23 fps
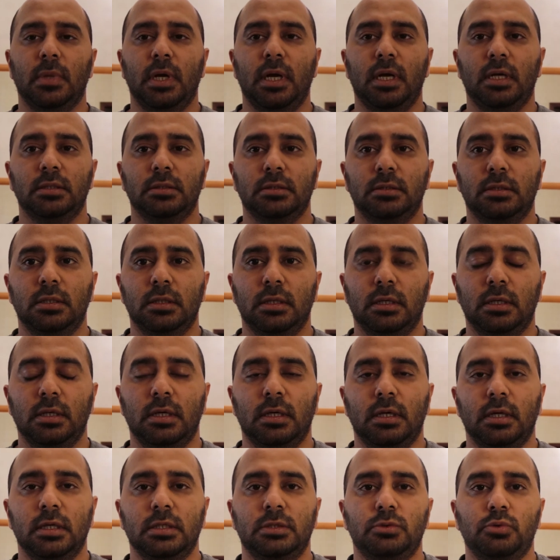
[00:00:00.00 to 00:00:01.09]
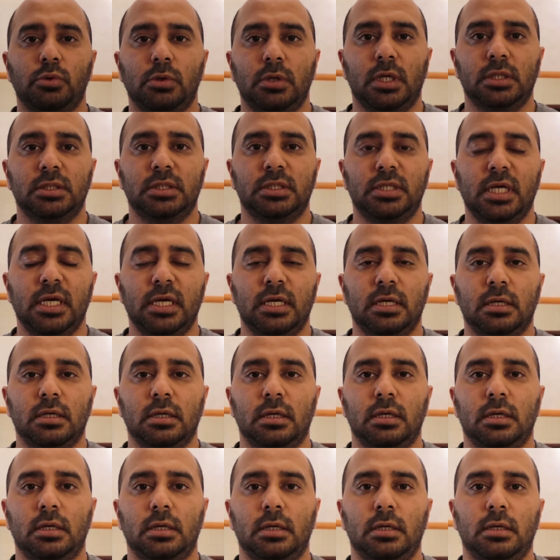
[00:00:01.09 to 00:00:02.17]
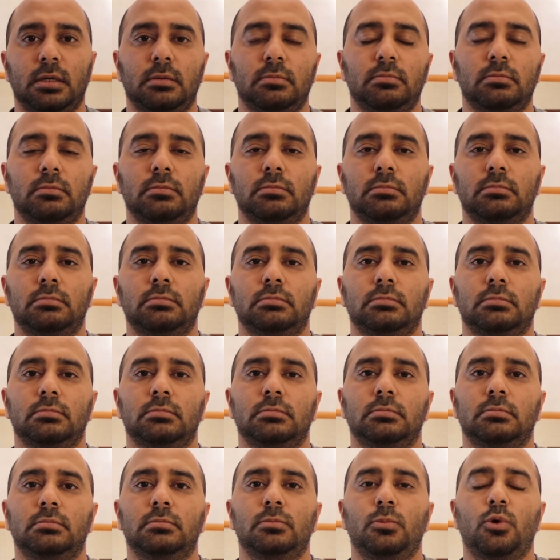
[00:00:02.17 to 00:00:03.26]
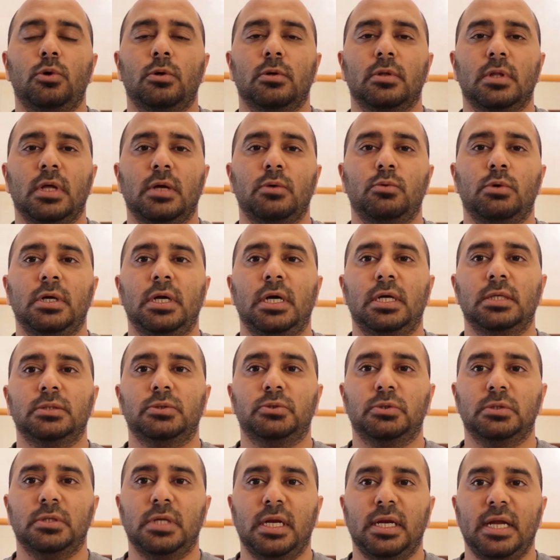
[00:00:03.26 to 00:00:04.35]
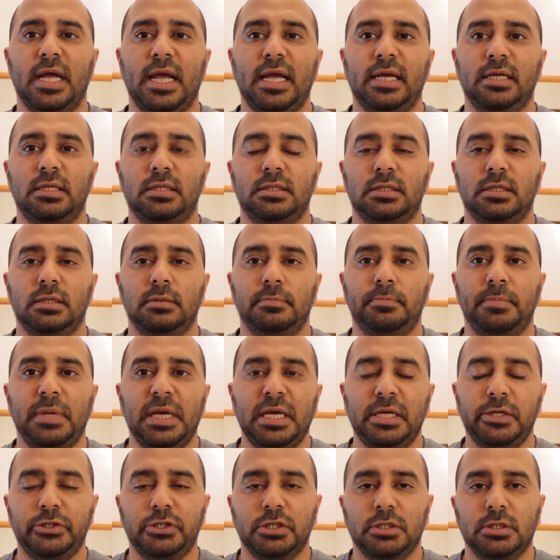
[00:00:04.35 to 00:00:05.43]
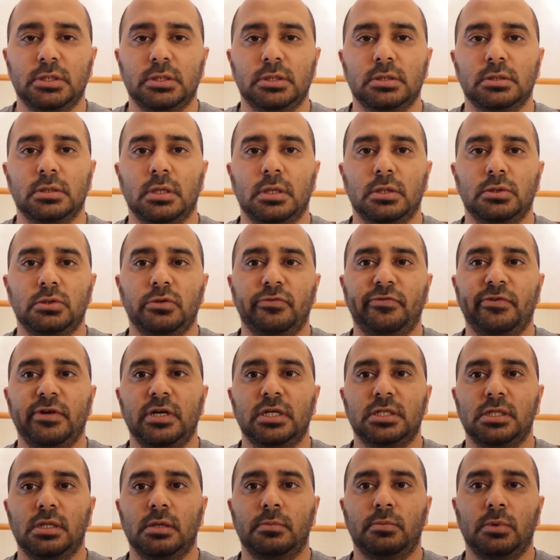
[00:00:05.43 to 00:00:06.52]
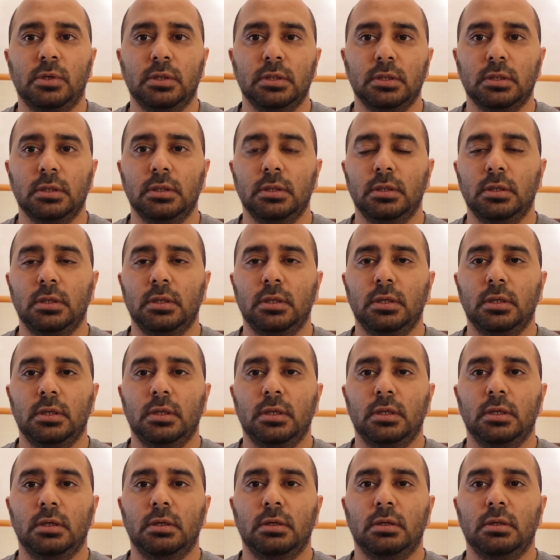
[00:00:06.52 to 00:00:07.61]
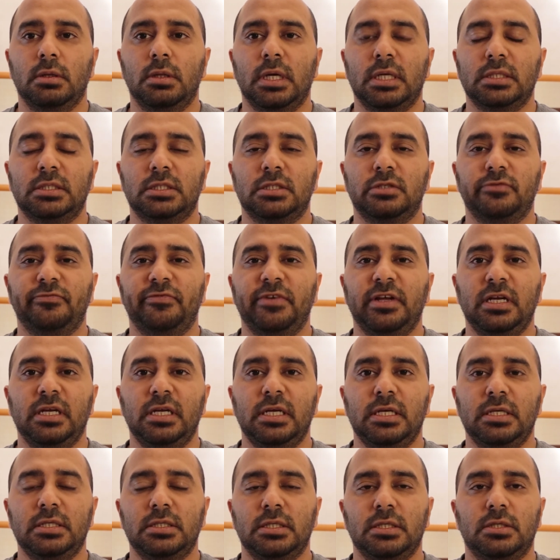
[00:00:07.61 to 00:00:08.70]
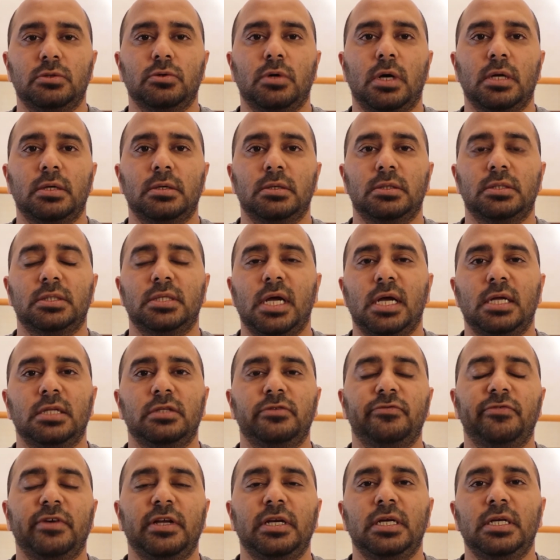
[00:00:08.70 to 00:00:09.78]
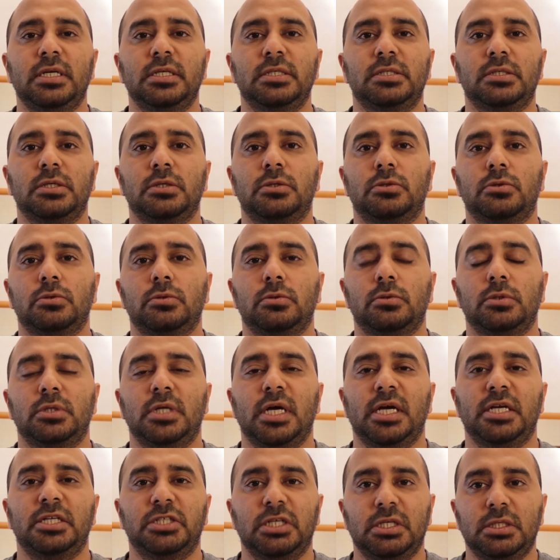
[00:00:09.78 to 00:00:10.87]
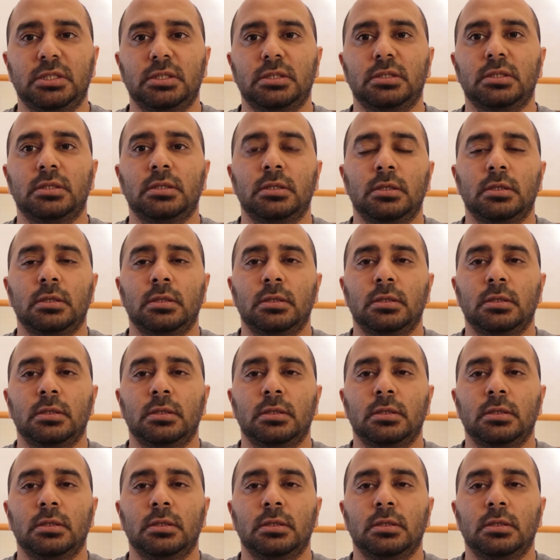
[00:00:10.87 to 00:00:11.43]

and it will not take more than 180 pages to finish the book. That's very easy to understand, very easy to digest.